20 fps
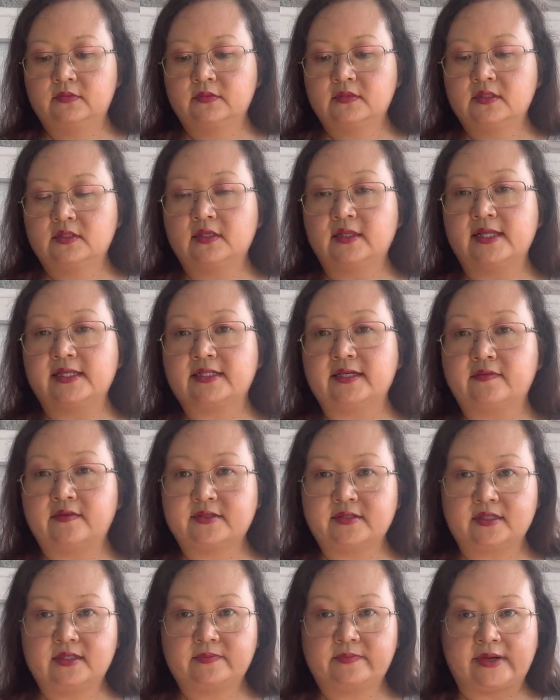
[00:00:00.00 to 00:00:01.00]
So let's give
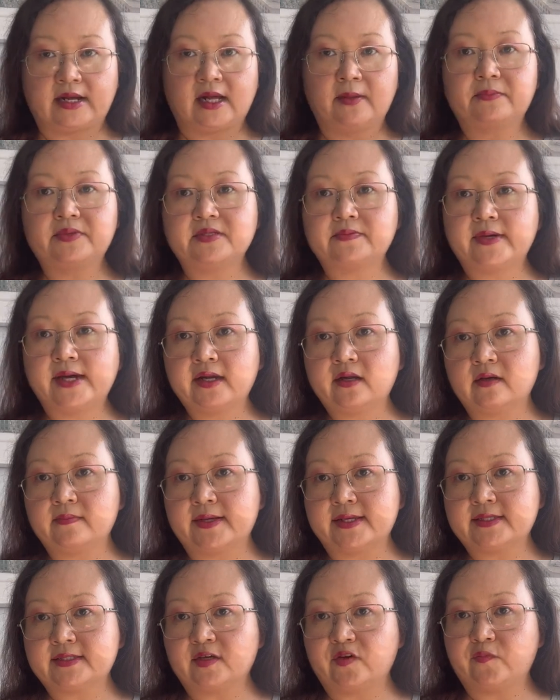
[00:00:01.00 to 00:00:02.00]
this a spray. I'll spray it on
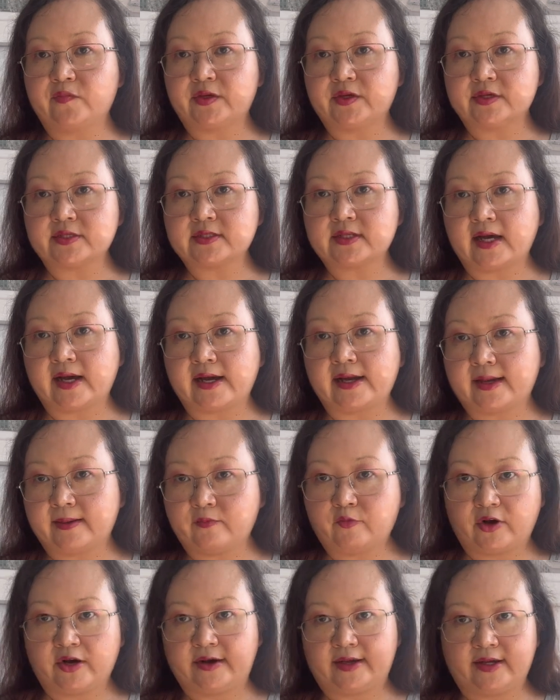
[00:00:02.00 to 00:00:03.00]
myself because I am
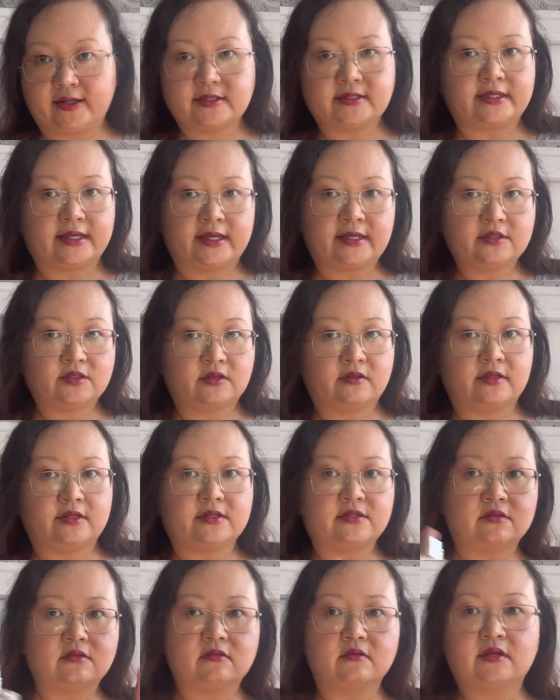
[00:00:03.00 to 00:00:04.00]
wearing it today, so
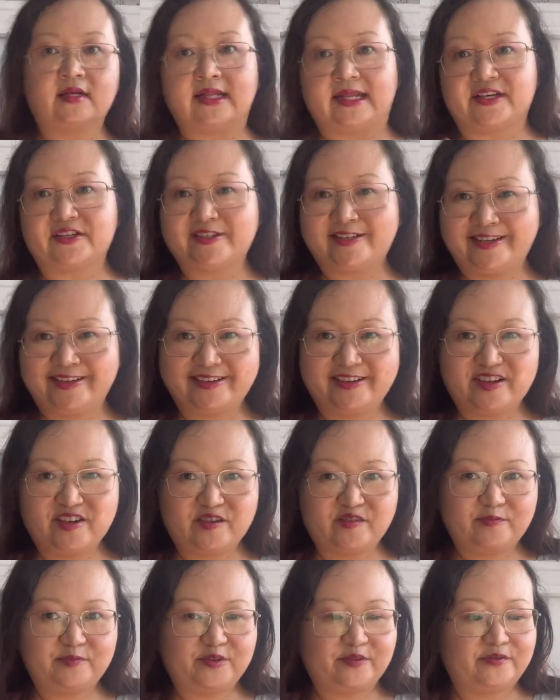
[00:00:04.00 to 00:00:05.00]
there's no clashing
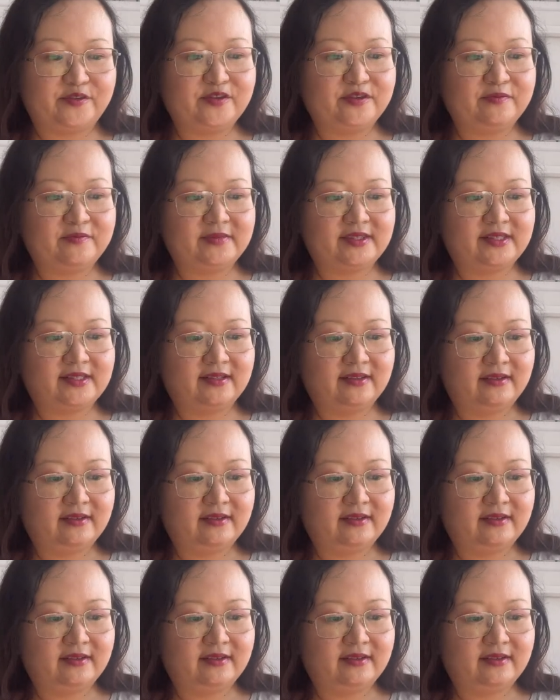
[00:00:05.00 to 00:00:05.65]
of perfumes.